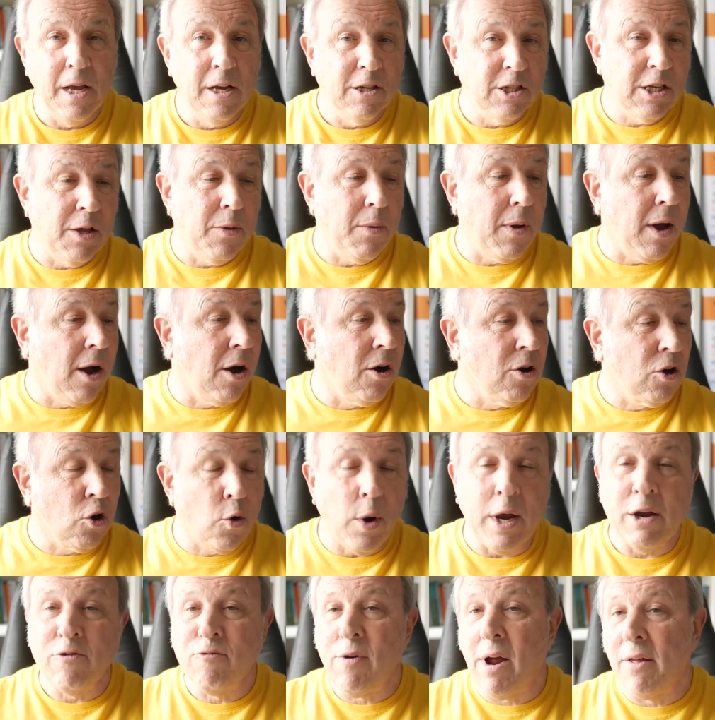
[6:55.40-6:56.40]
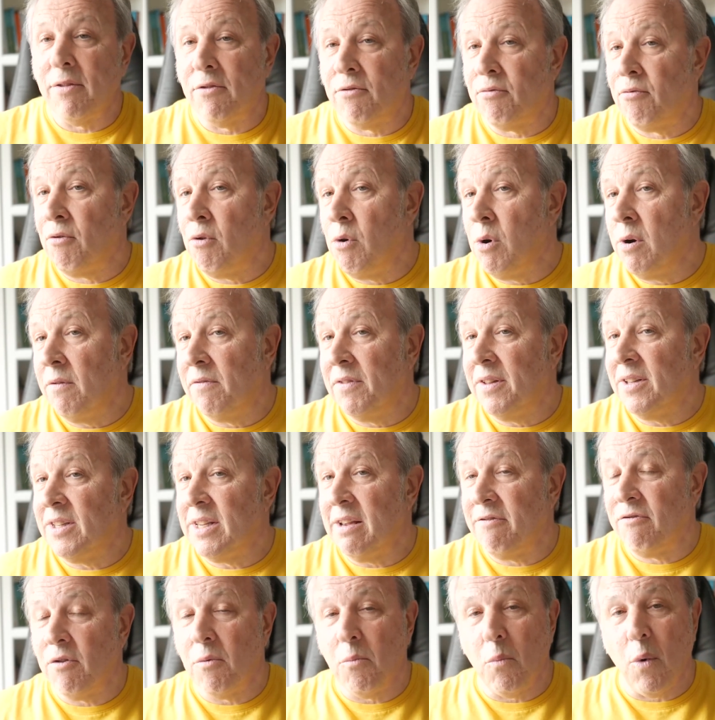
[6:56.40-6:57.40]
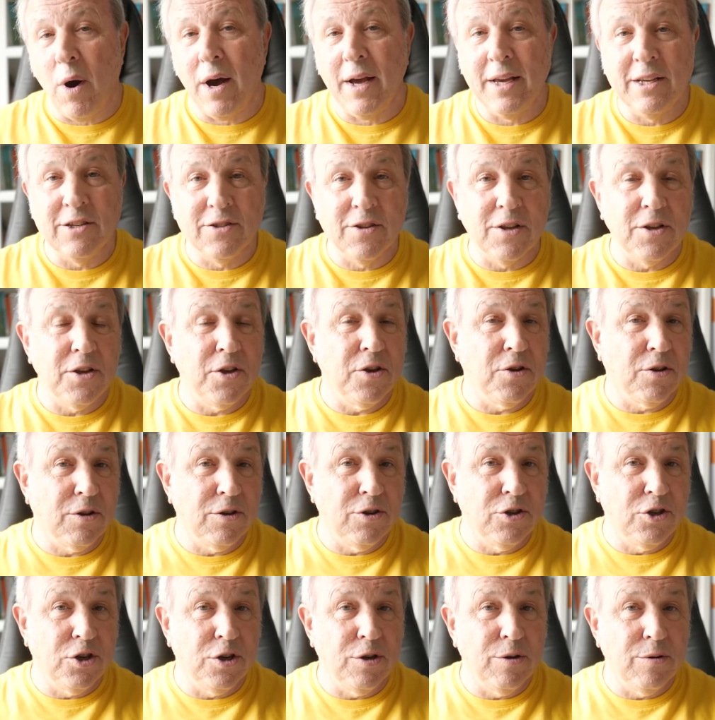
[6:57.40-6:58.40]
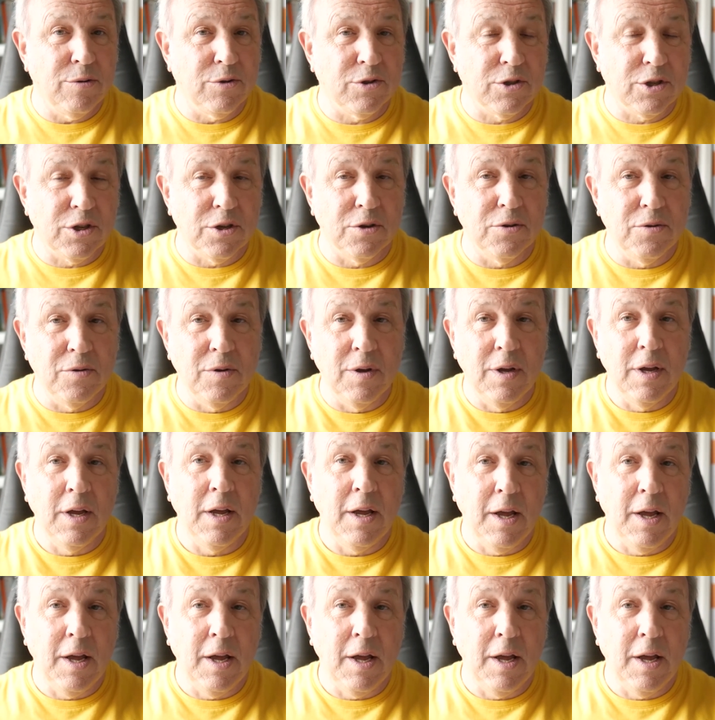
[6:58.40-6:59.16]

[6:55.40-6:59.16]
So there are a quick run through of the different ways that you can choose to